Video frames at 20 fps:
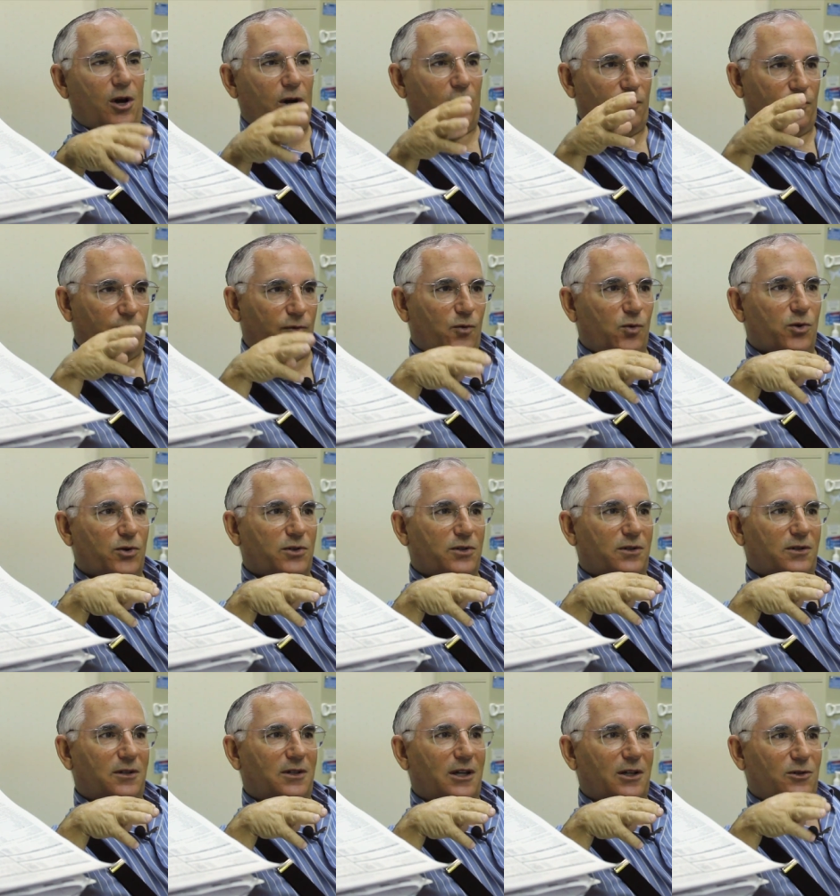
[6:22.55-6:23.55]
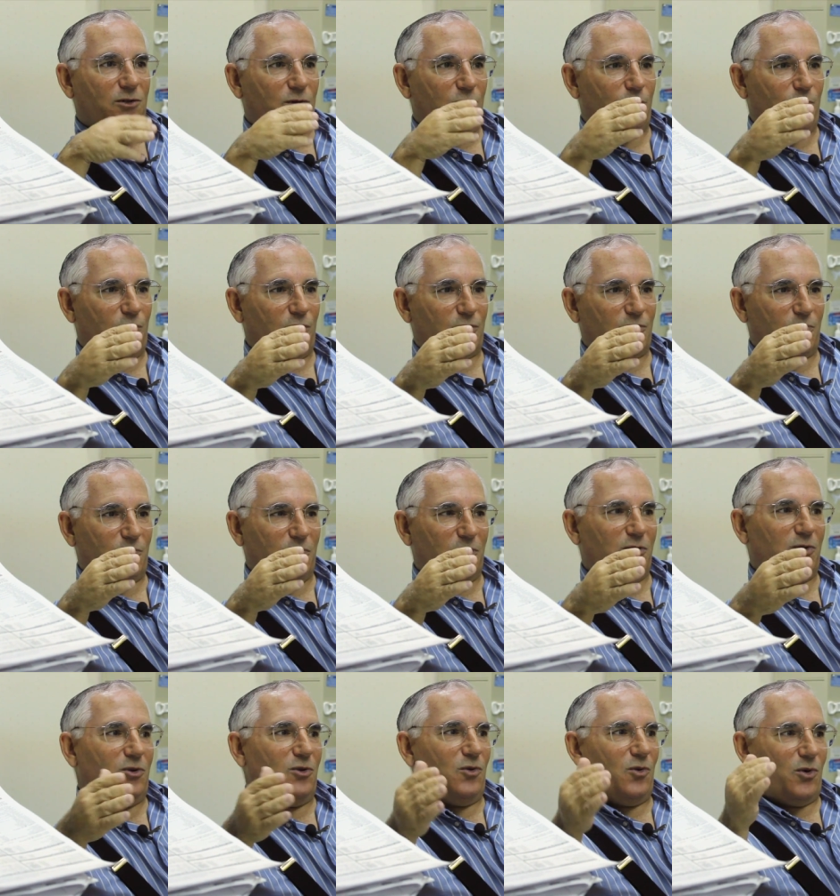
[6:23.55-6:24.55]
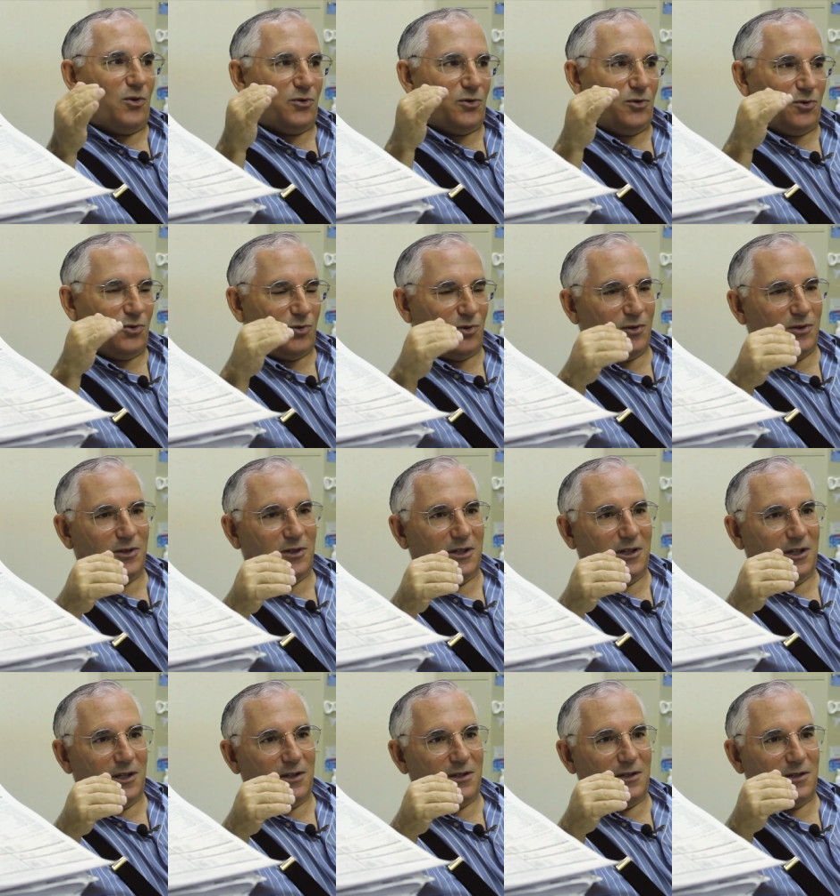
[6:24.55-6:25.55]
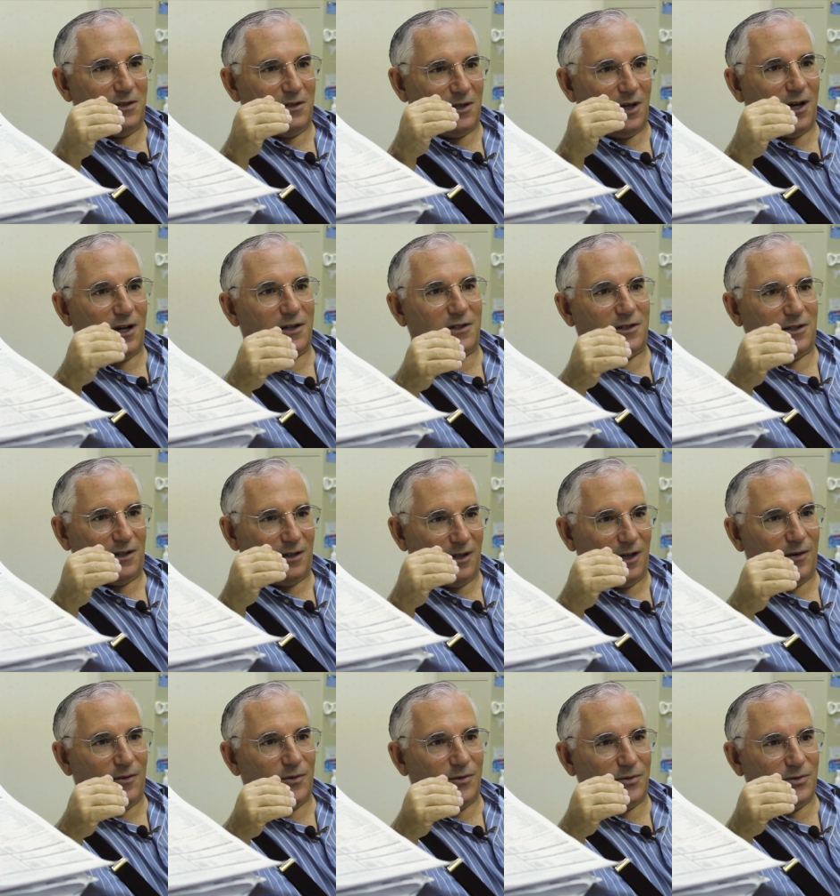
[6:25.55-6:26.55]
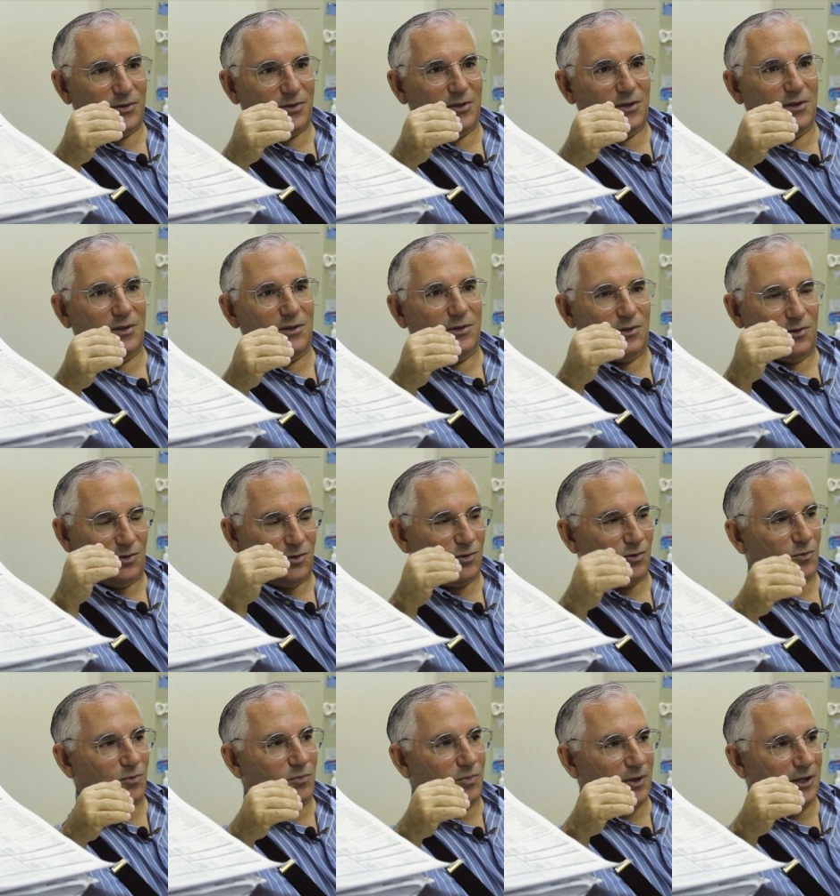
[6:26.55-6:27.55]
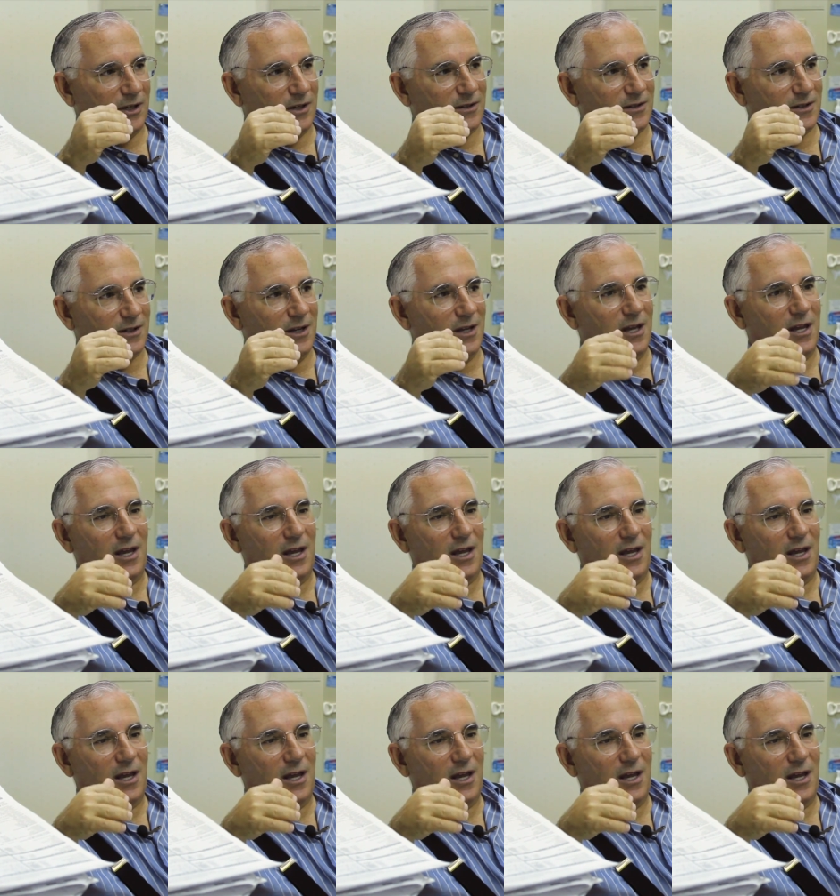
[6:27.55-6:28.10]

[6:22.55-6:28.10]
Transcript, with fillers: Unfortunately, at 2 parts per million, you also start to get toxic levels to certain plants.